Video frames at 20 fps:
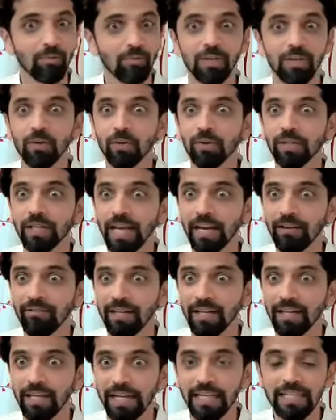We don't have
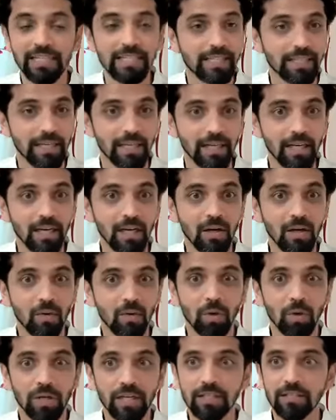any idea
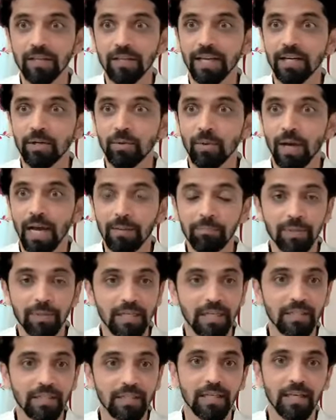what is trying to
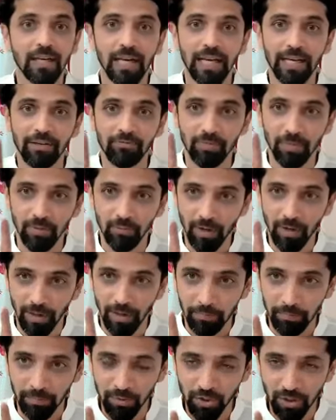happen in their lives, but we
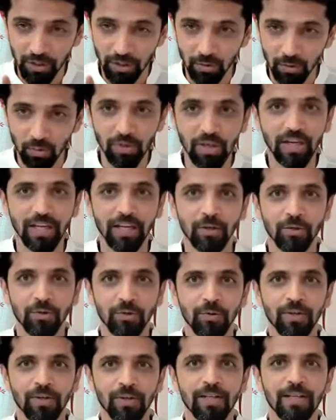absolutely
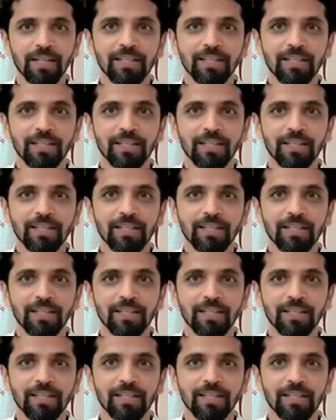know